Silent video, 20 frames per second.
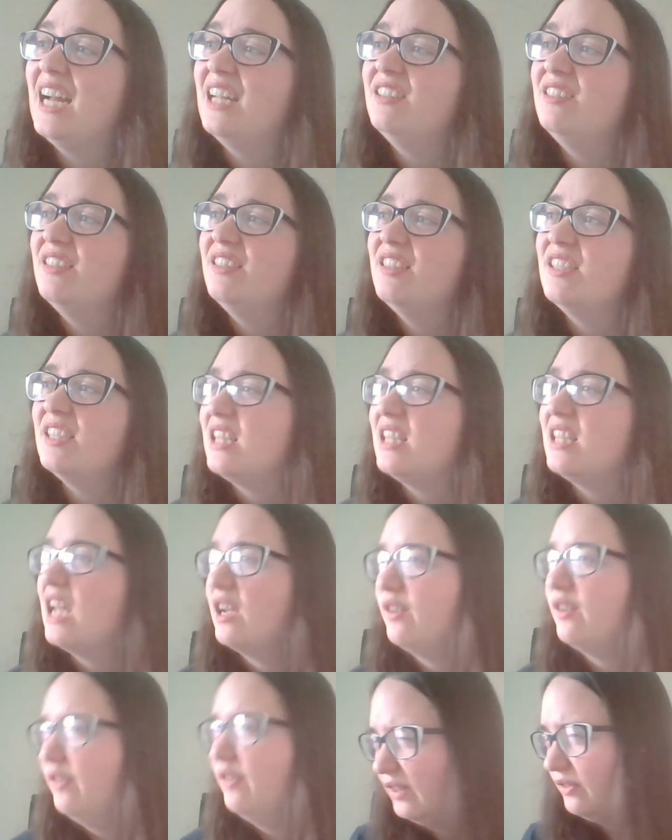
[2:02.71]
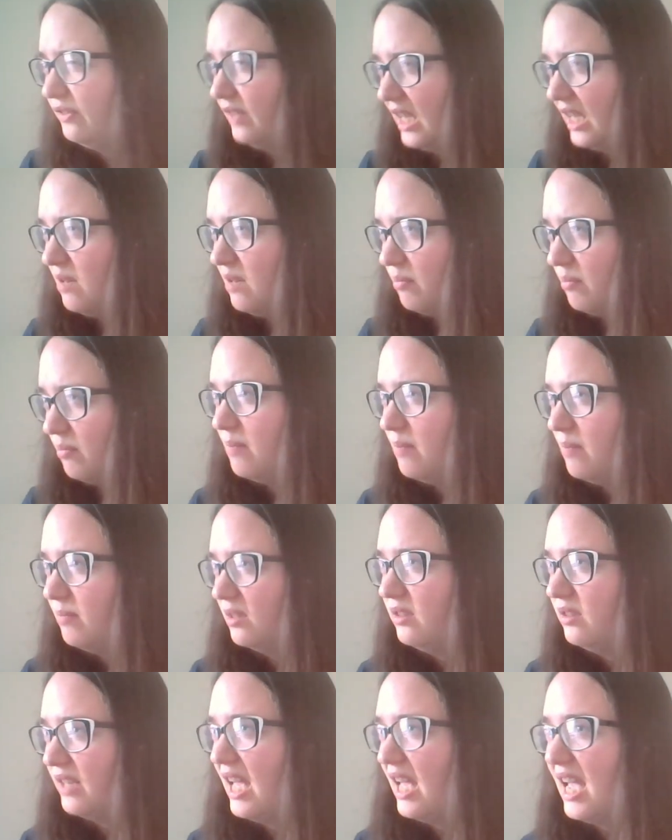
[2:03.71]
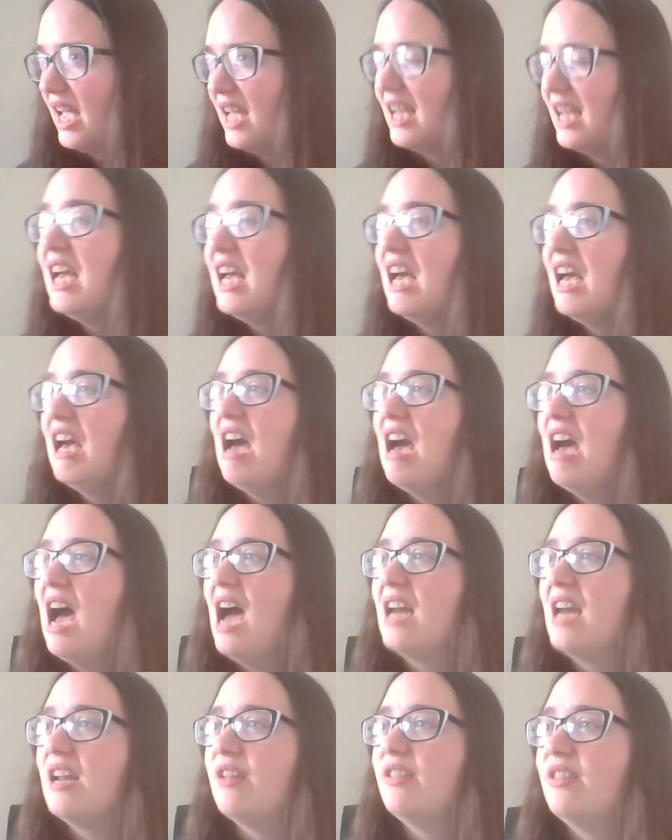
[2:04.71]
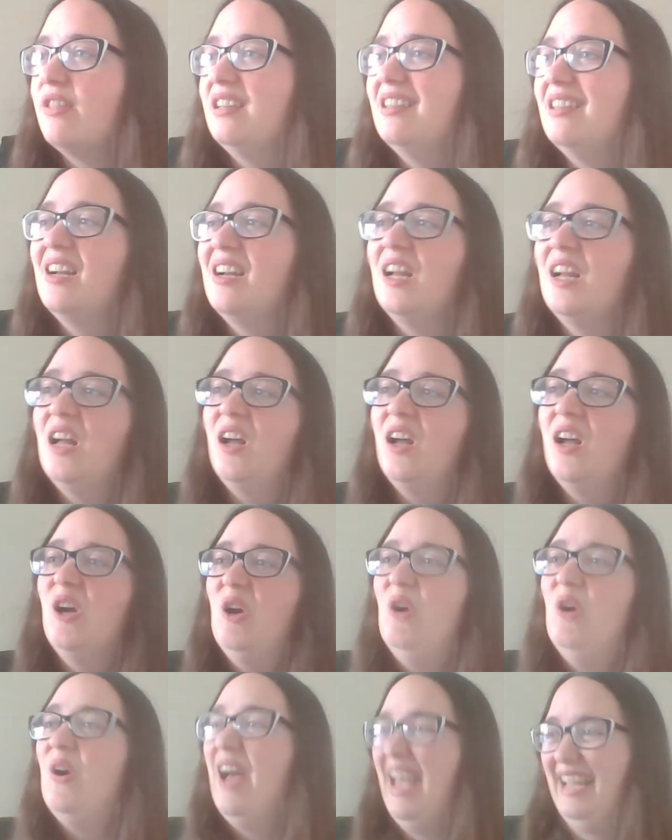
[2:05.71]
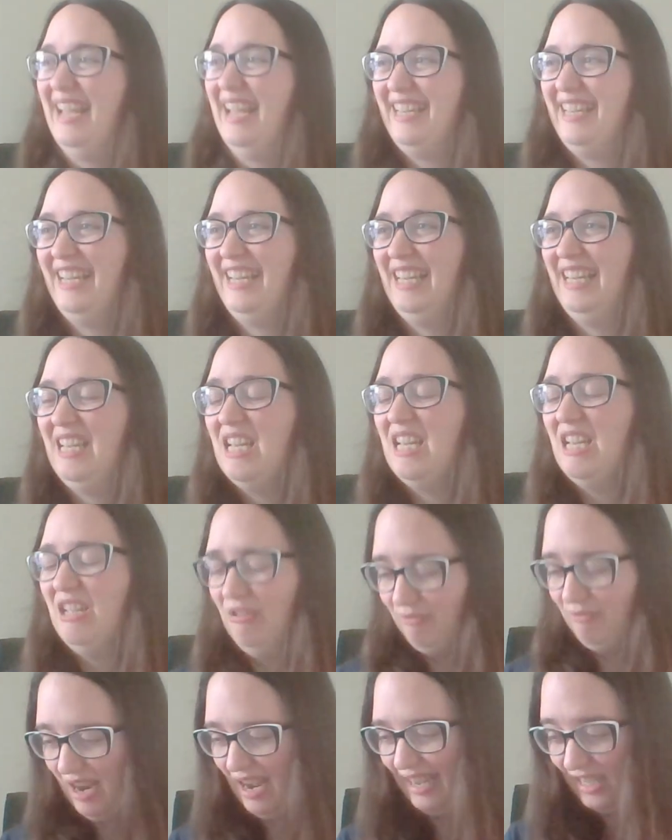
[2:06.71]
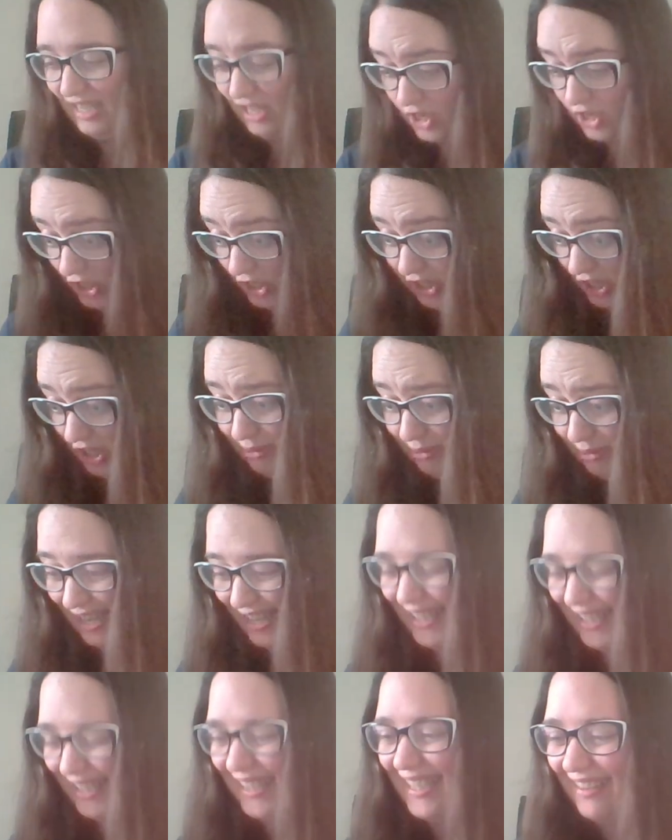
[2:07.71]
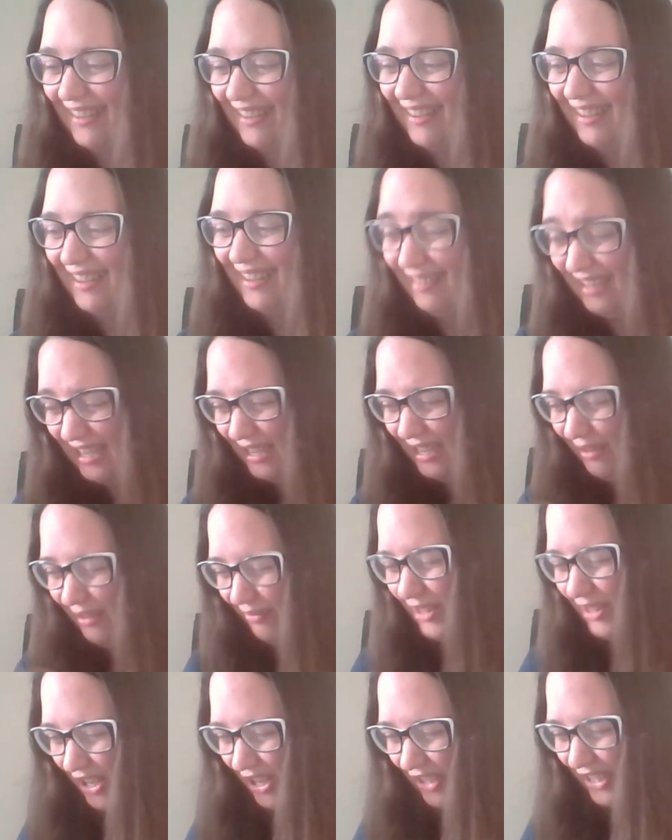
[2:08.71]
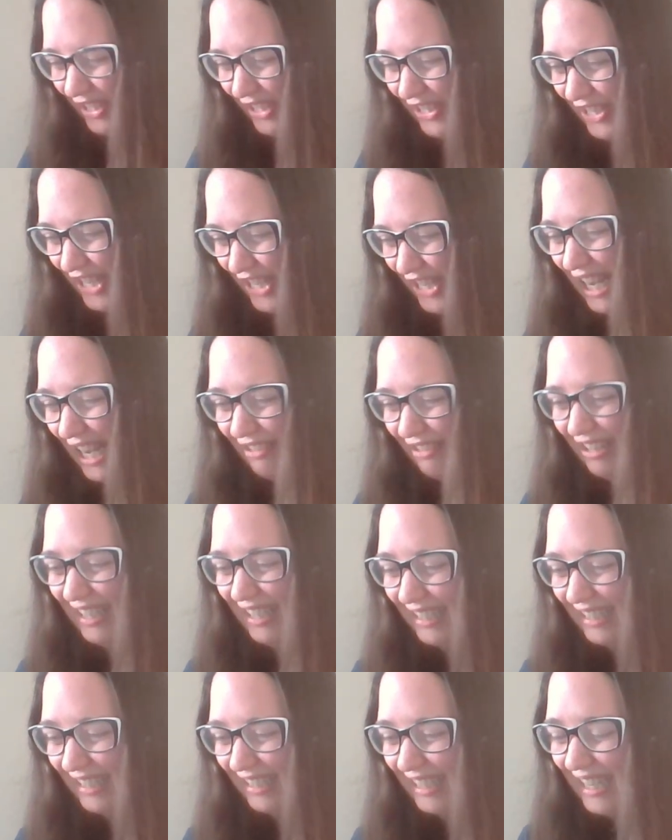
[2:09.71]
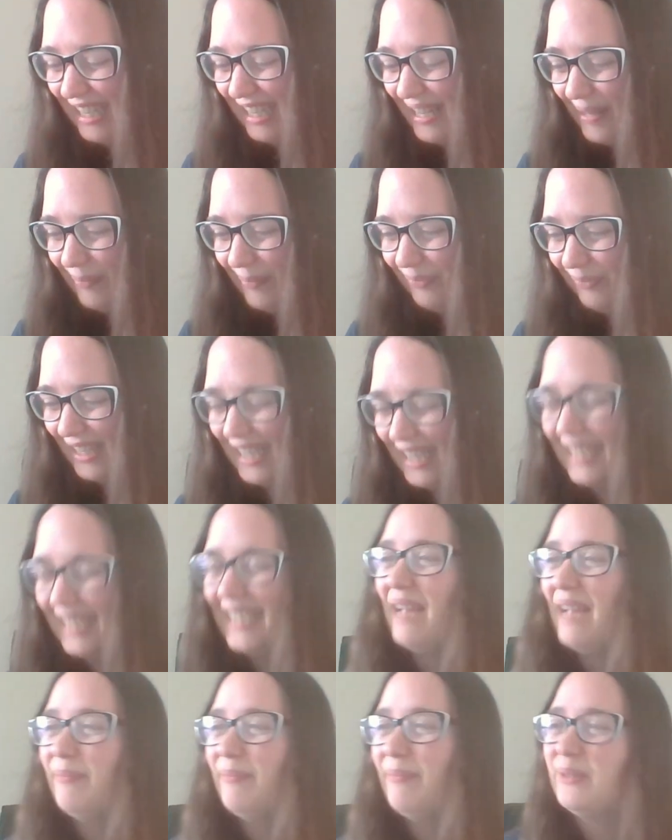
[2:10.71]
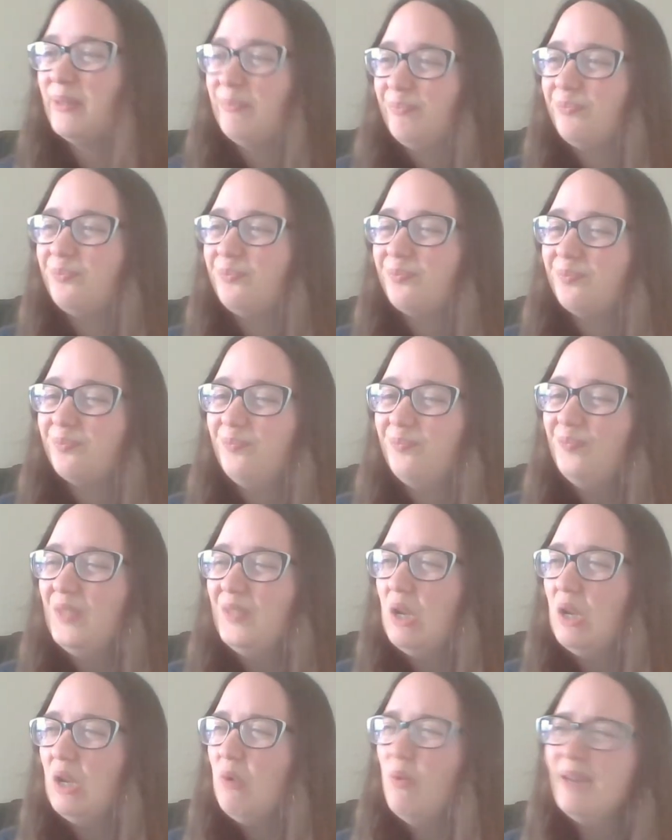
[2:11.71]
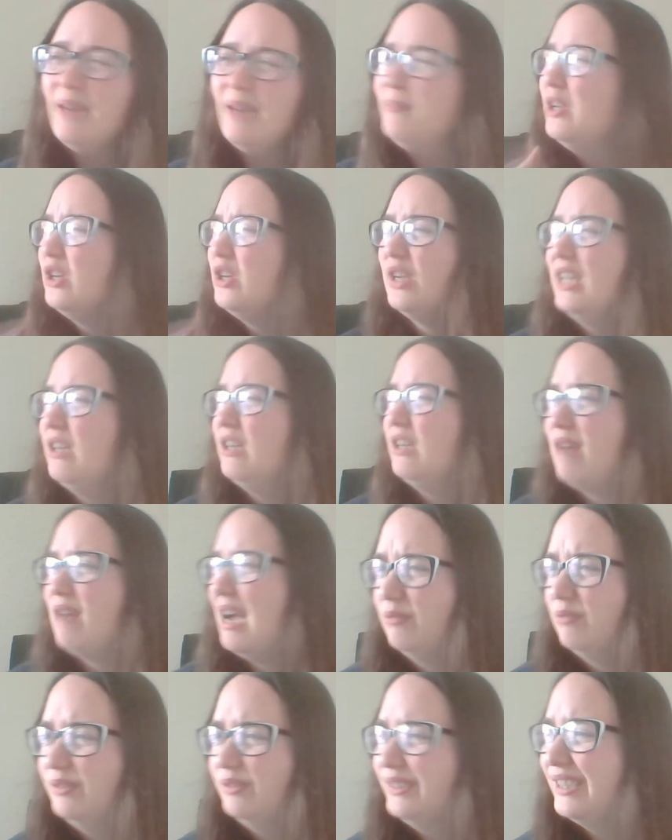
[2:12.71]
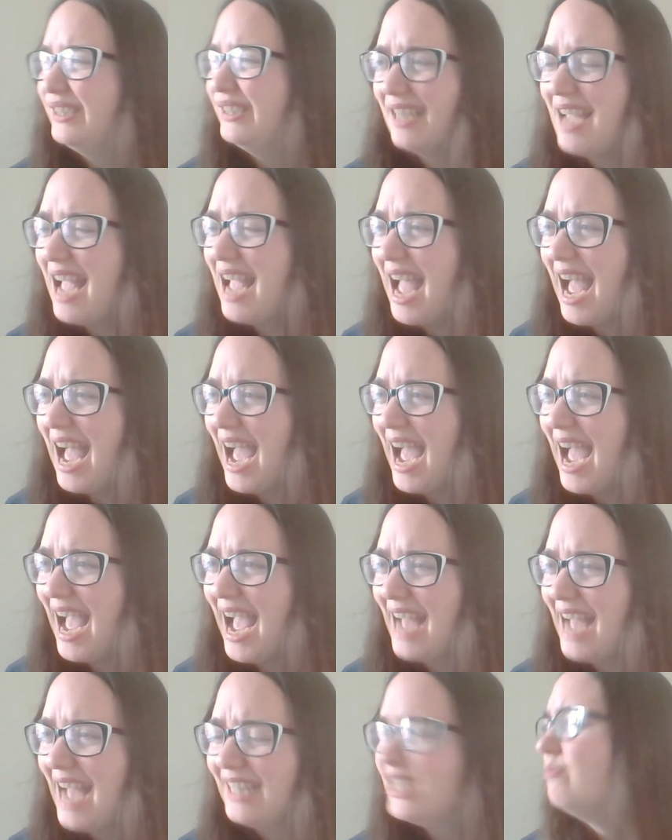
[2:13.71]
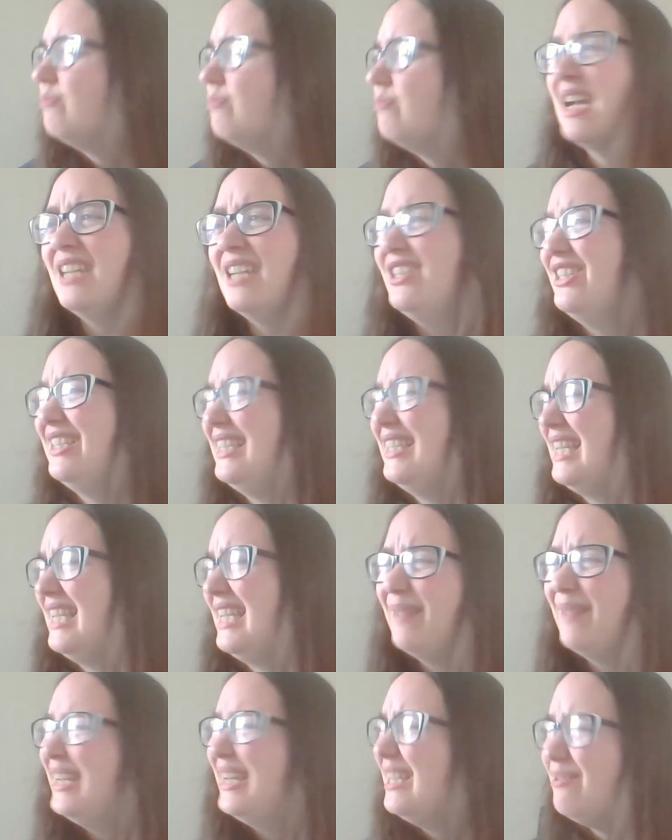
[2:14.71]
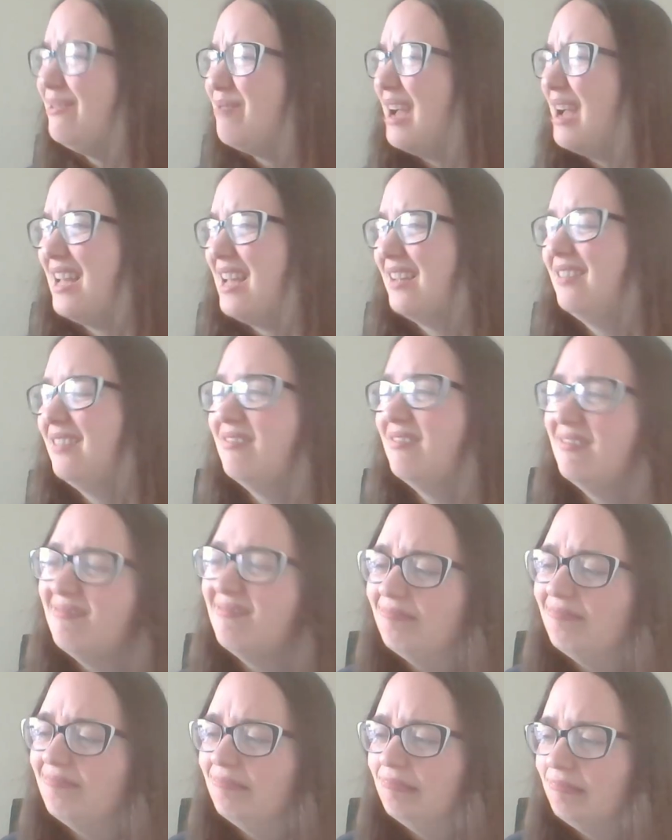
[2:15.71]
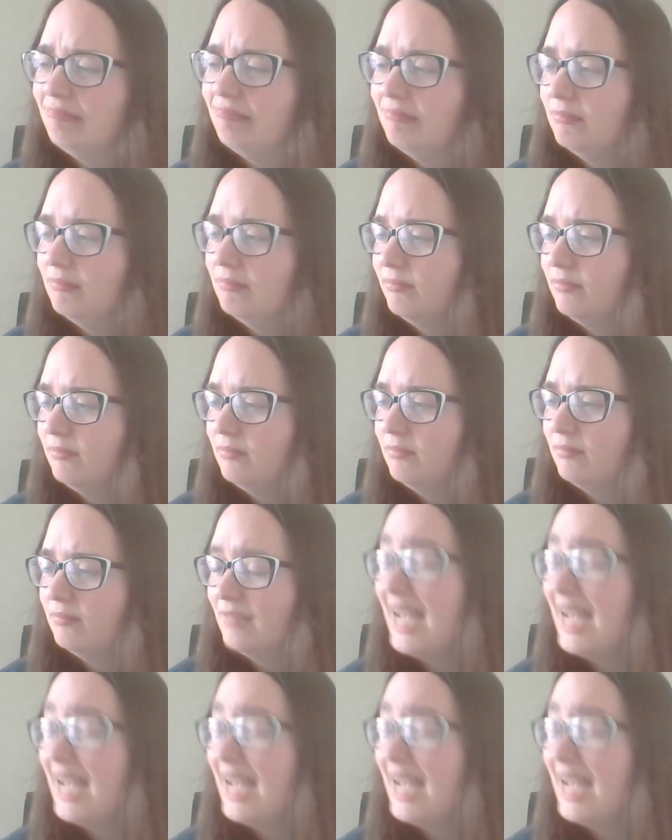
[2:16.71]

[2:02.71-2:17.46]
there's like 15 people there, and I think, oh heck, right, you can do this. Think of the cottage, Cara. Except when I'm looking around, I don't actually see him anywhere. I get